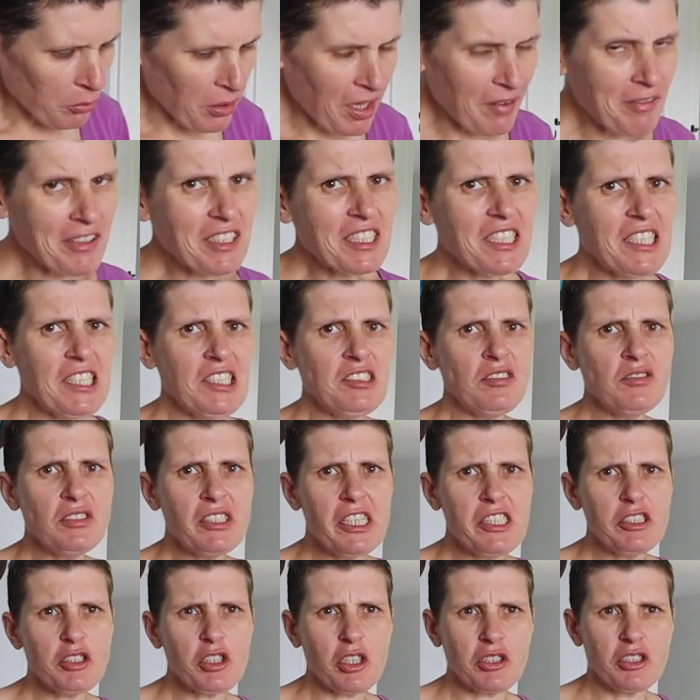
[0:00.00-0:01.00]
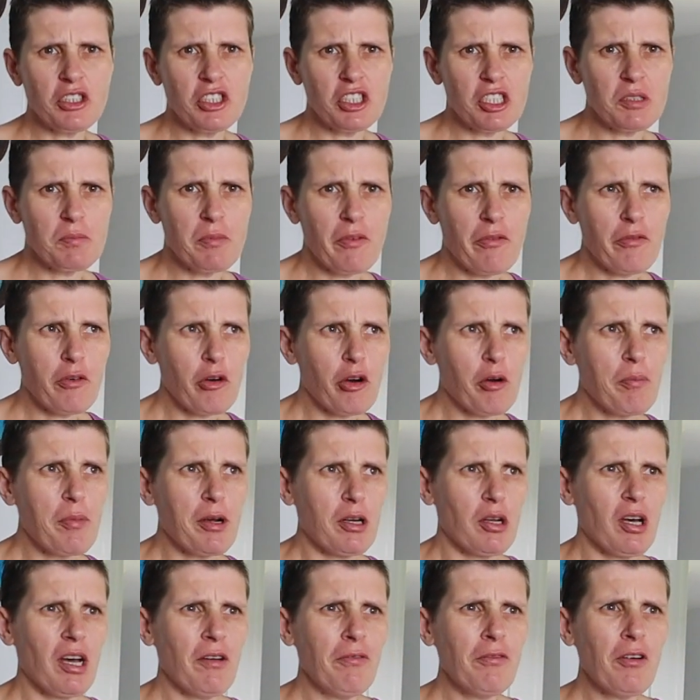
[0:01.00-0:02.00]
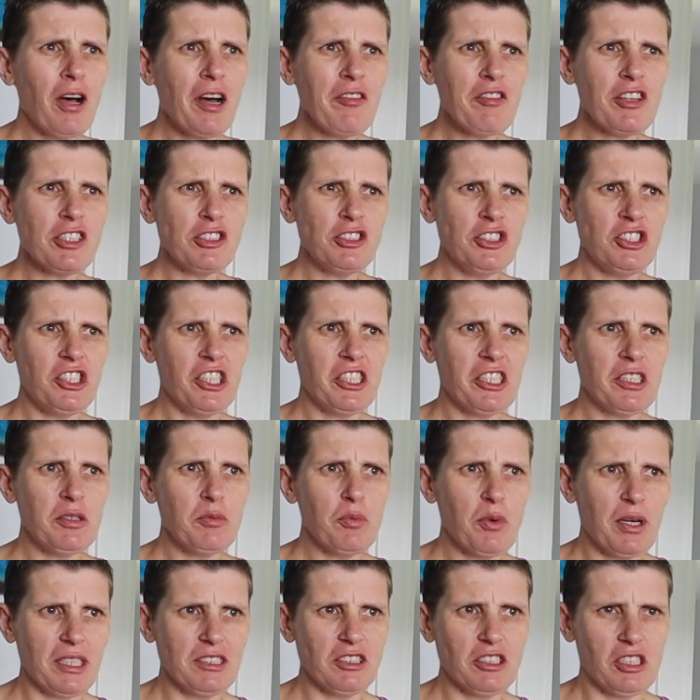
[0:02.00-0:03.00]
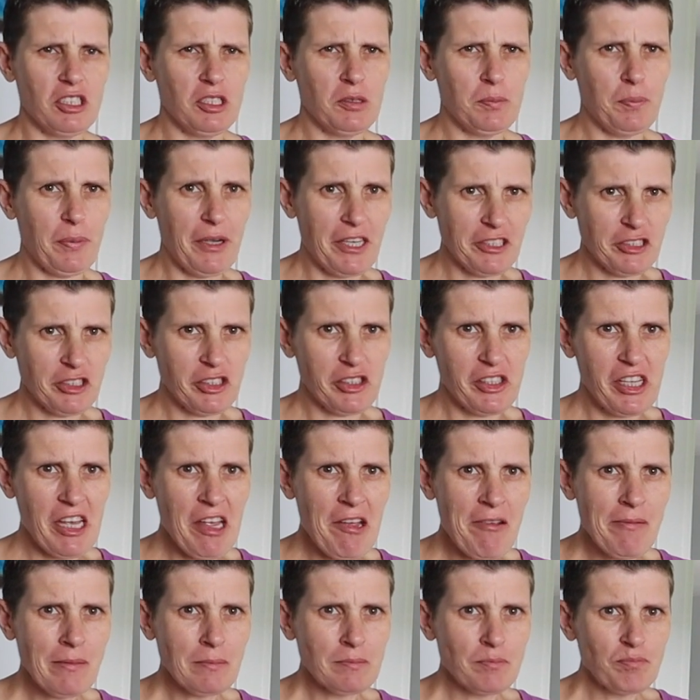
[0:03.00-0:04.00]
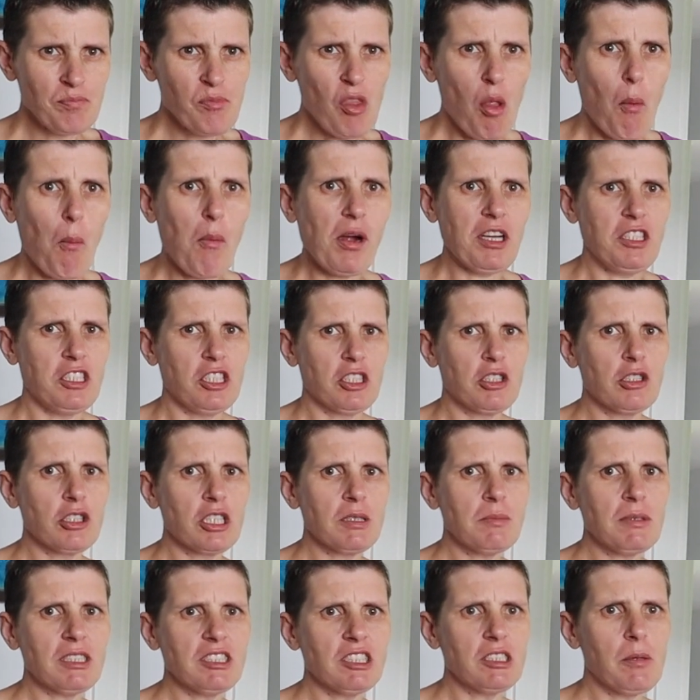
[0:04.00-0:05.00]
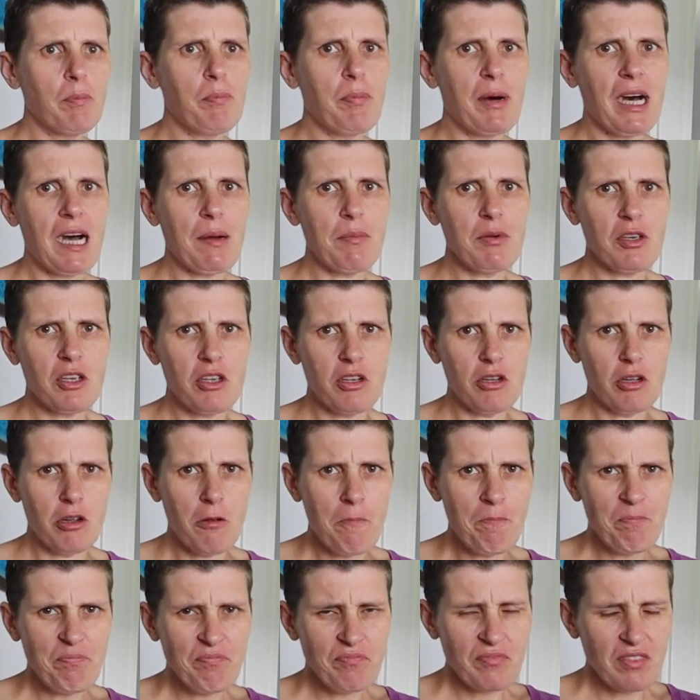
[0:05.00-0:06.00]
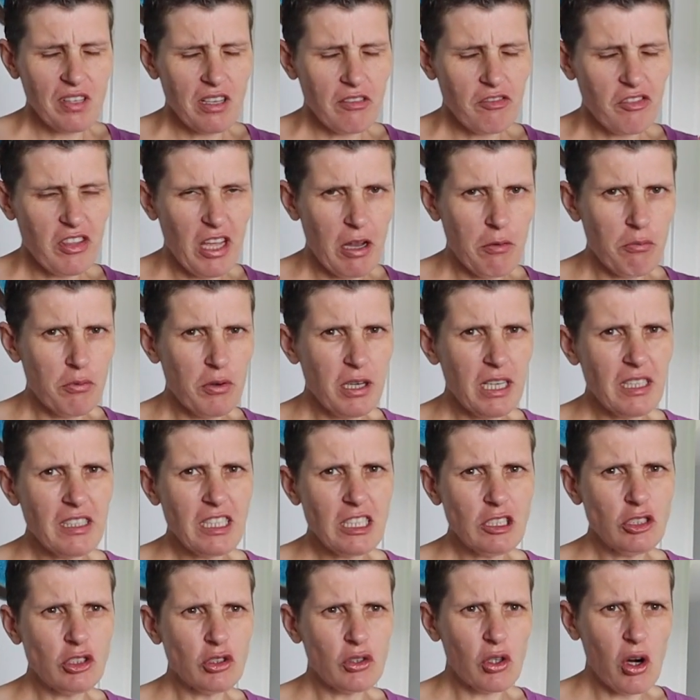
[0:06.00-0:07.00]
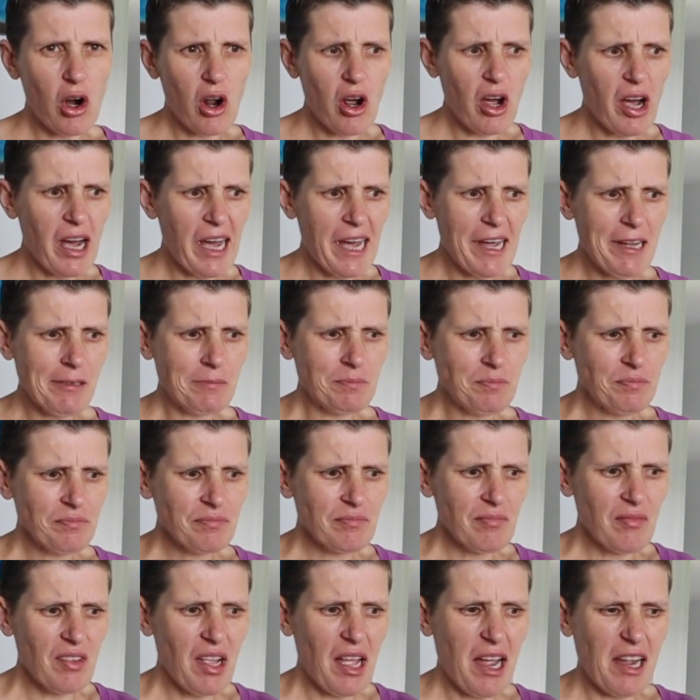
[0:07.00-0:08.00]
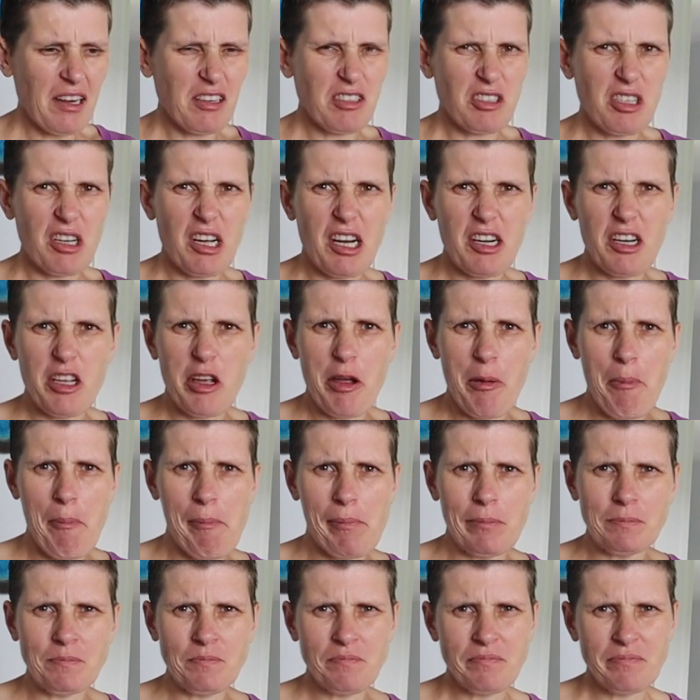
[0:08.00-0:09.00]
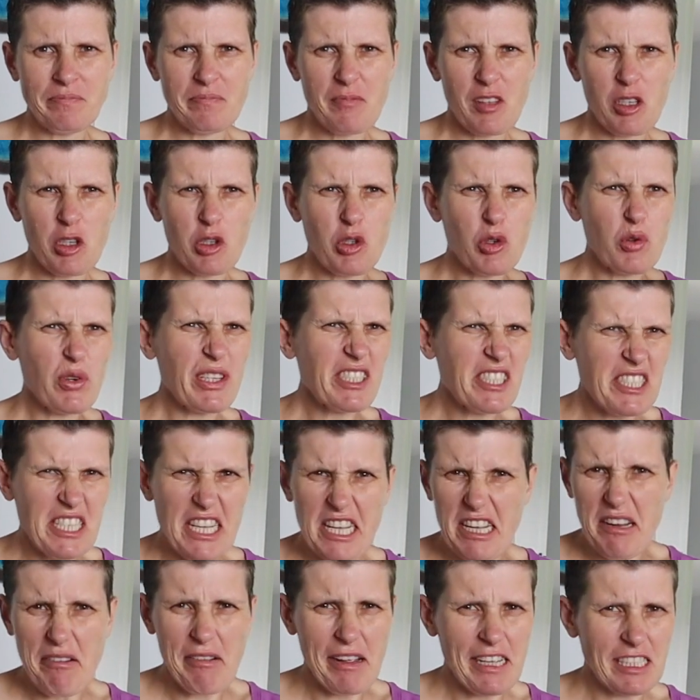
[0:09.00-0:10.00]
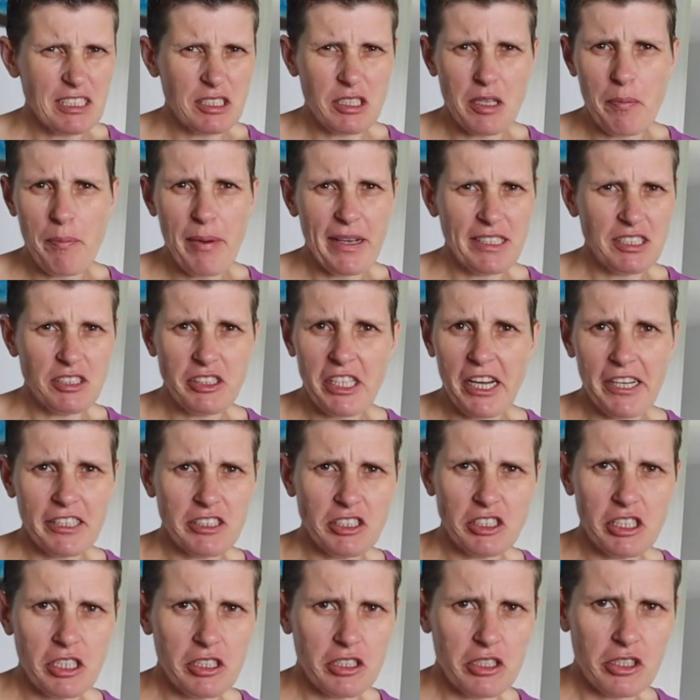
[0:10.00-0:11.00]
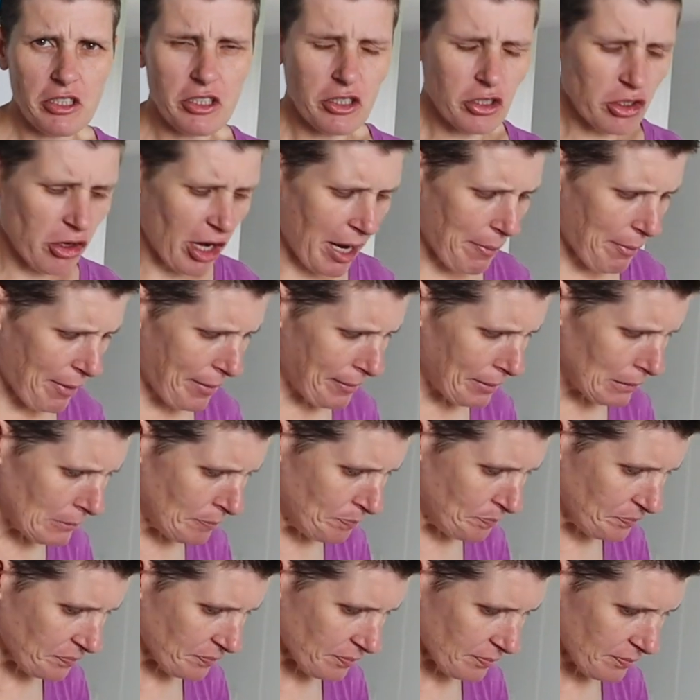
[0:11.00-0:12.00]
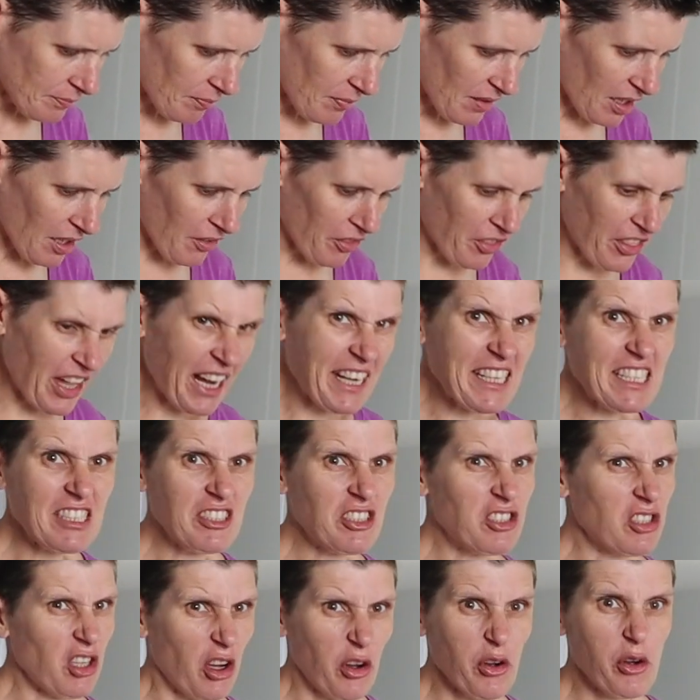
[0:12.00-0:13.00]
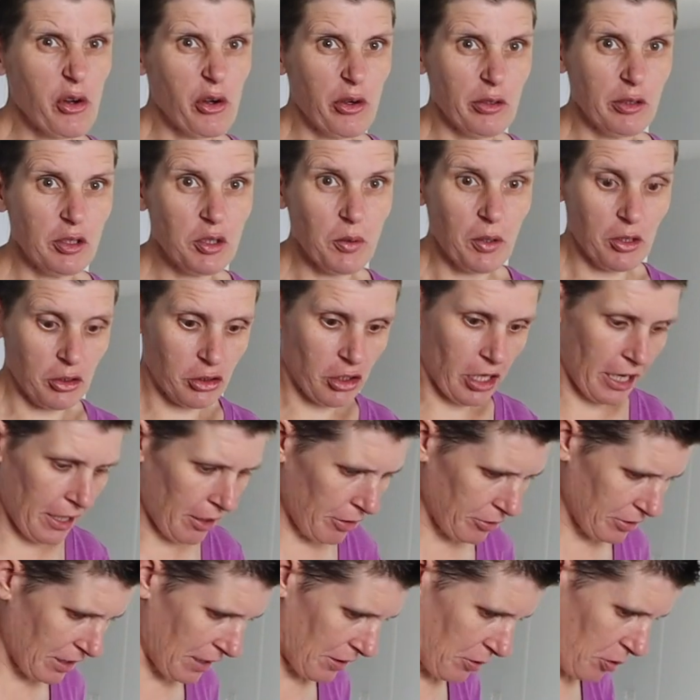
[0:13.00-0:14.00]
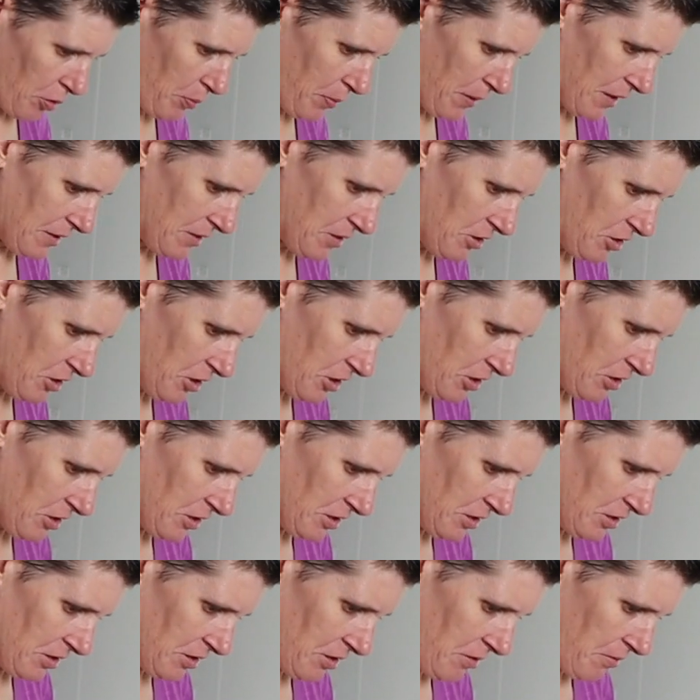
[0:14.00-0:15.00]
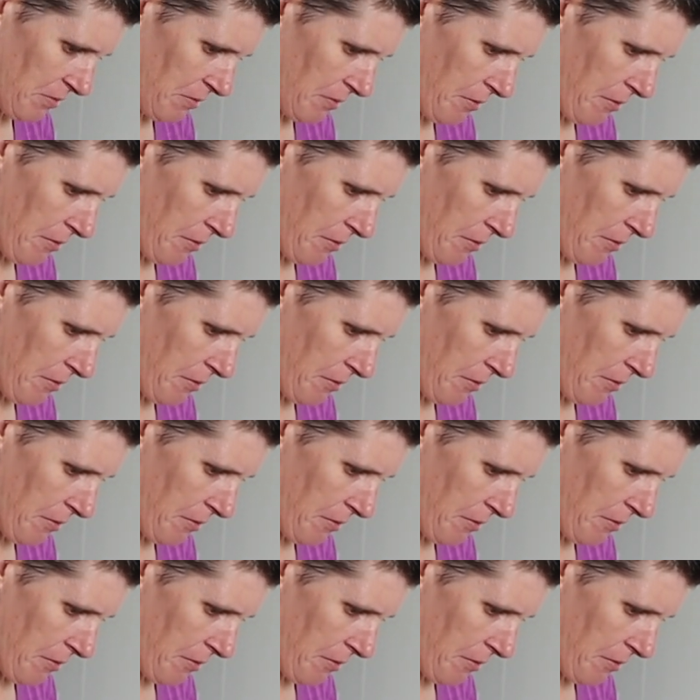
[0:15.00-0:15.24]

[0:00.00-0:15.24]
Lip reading: We haven't eaten these sausages before, but I find the chicken ones especially, when you cook them on the barbecue, they're really dry and kind of gritty is the best texture to describe it. That is so good. Do you want to try it? I'll cut you a piece and you can just...